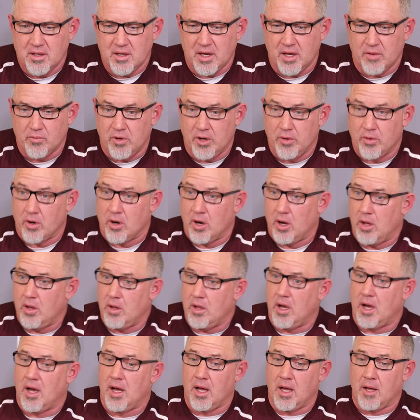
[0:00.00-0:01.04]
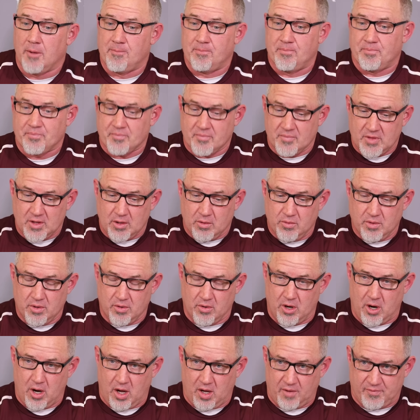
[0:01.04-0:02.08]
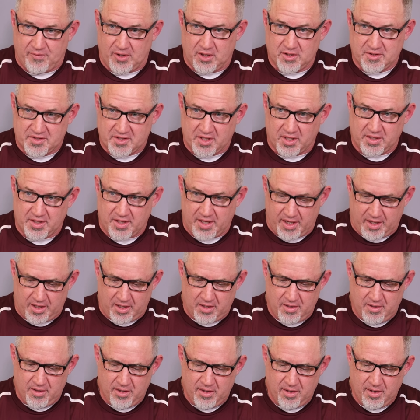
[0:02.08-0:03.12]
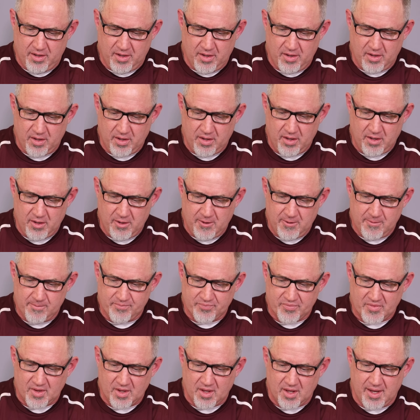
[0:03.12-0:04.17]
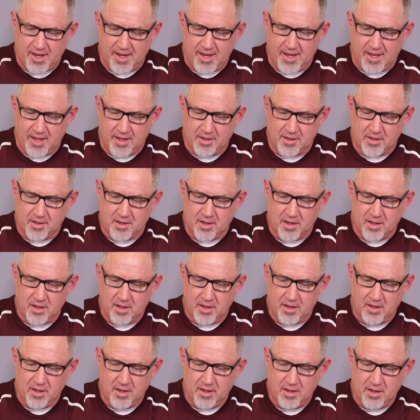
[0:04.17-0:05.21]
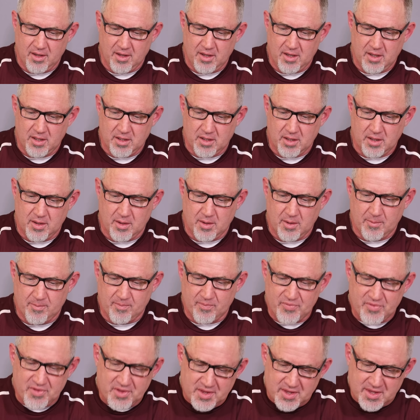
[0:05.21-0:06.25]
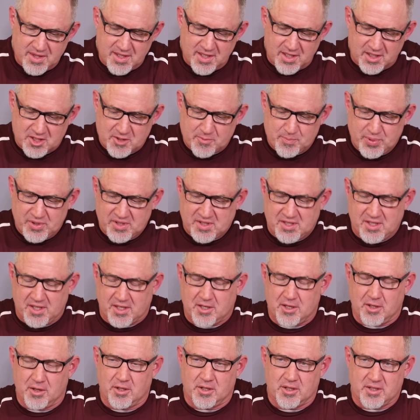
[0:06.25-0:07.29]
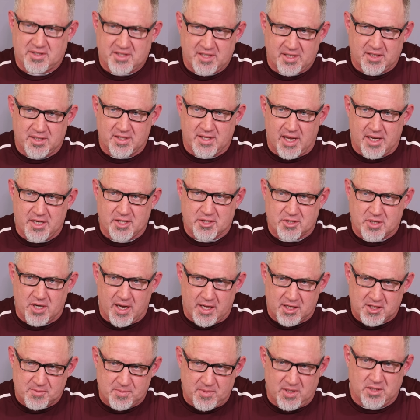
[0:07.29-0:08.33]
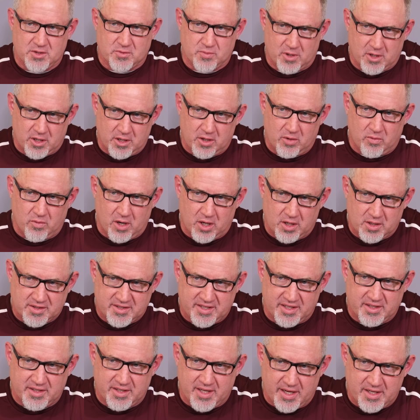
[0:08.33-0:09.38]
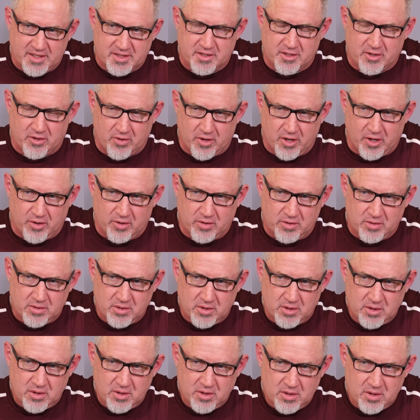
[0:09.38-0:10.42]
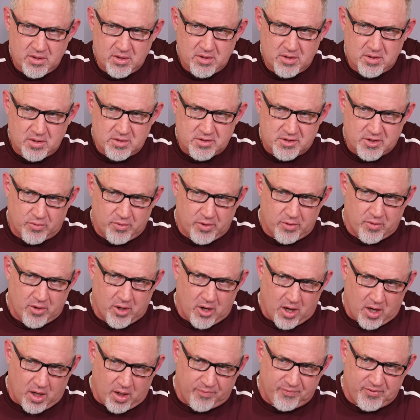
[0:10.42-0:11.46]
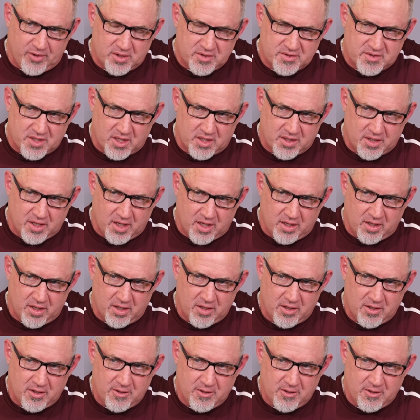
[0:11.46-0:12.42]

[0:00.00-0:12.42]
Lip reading: And we were off on Sunday, and this particular 10-day stretch means we're going to work 10 days in a row. So we were off on Sunday.